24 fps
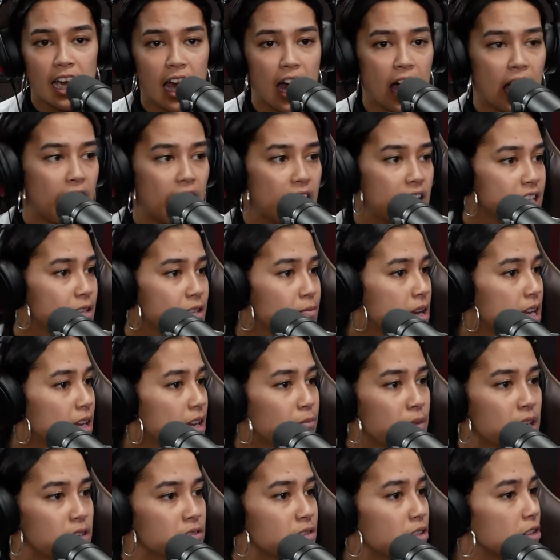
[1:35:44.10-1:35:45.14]

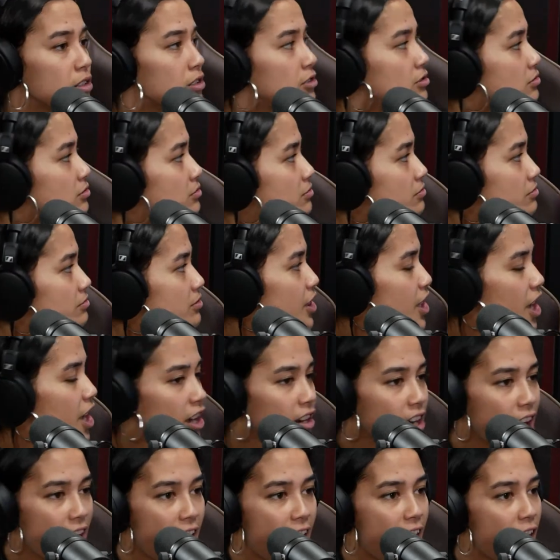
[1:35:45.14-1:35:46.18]
intermediate middle school. You
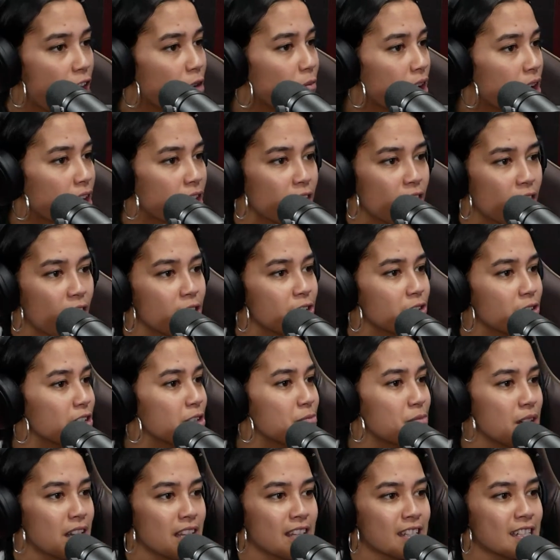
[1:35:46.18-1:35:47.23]
know, like, how am I going to go during
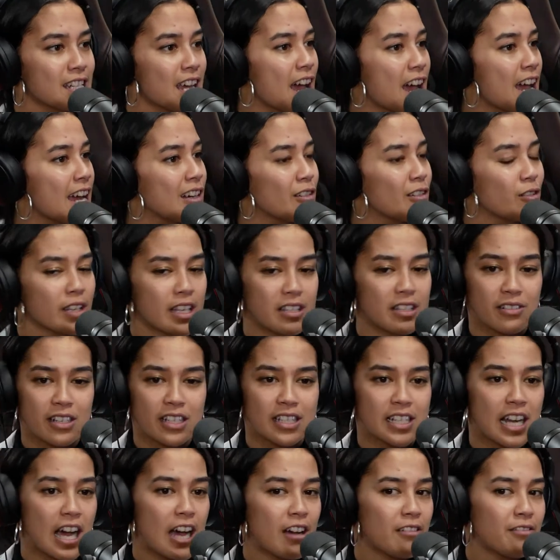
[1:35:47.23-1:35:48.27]
the middle of the day? All that sort
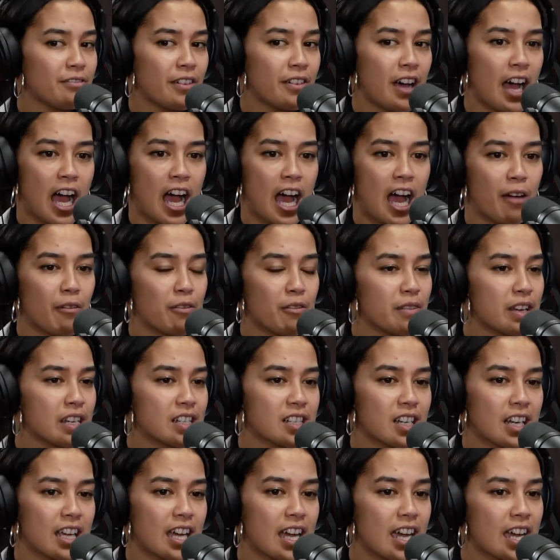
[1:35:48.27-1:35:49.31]
of stuff.
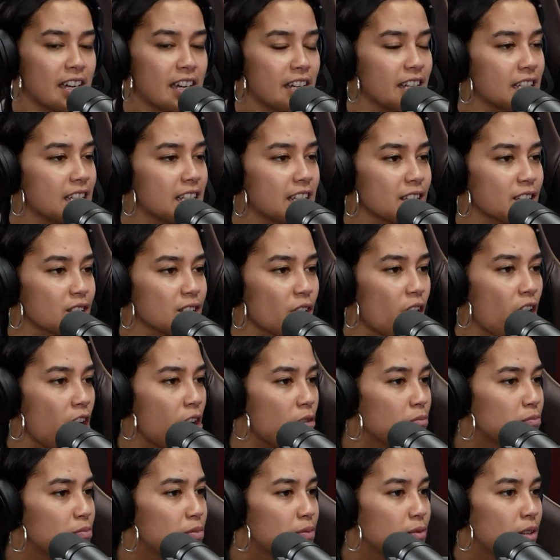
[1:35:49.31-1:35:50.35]
Eventually, I had to
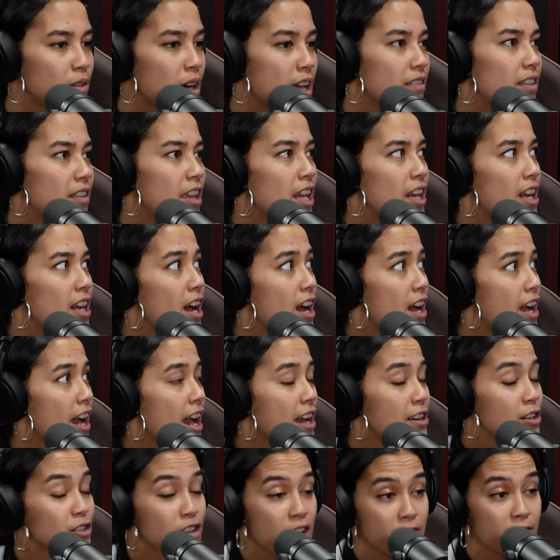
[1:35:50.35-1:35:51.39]
stop, and then I
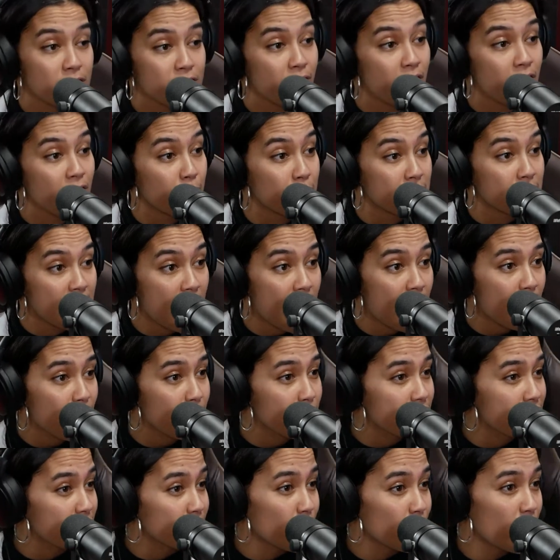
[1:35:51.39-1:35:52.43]
had to travel to Whangamata,
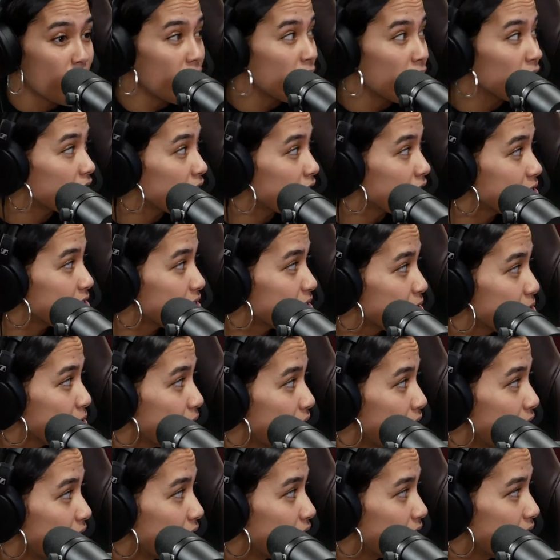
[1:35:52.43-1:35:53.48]
which is what, like 2
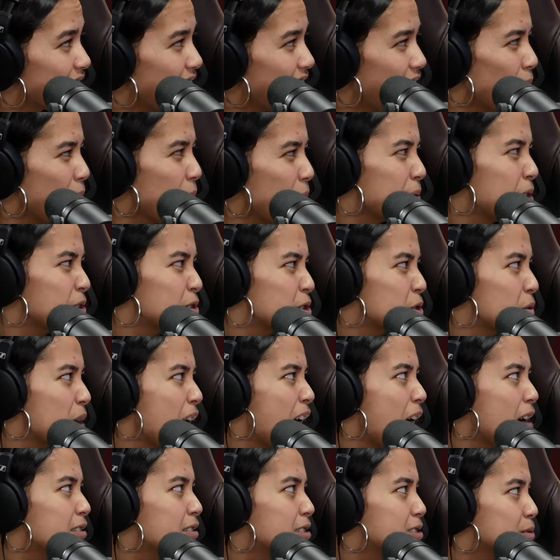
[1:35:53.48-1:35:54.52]
hours? Well, maybe not 2
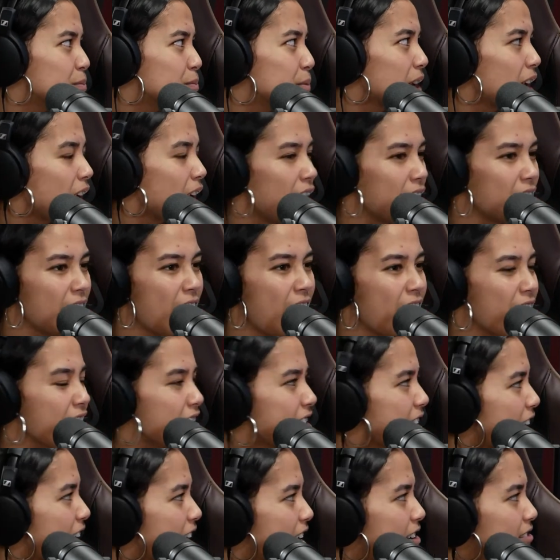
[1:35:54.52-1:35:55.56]
hours, but an hour
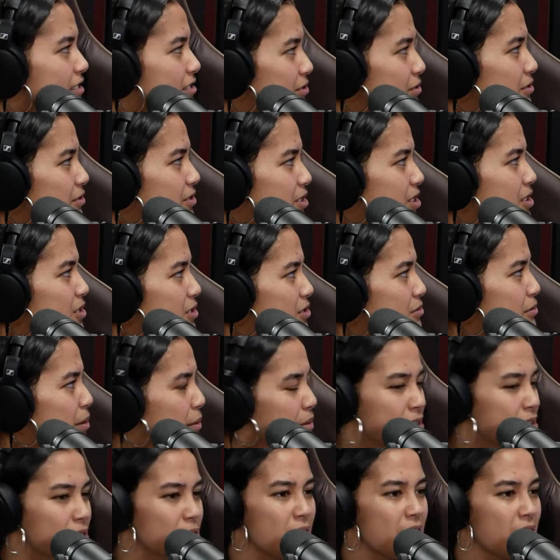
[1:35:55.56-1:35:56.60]
and a half.
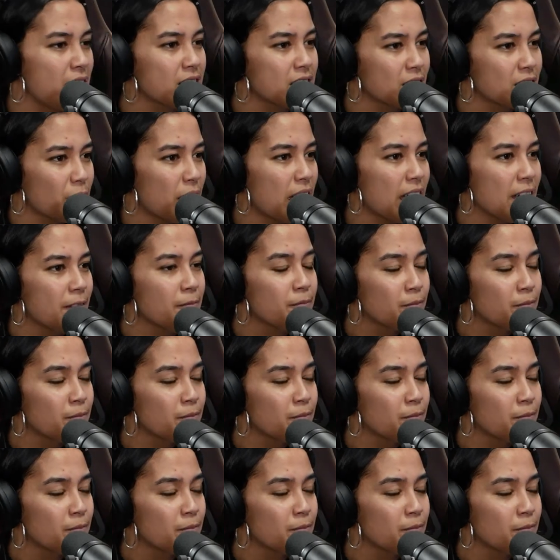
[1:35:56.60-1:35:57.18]
Maybe two hours away.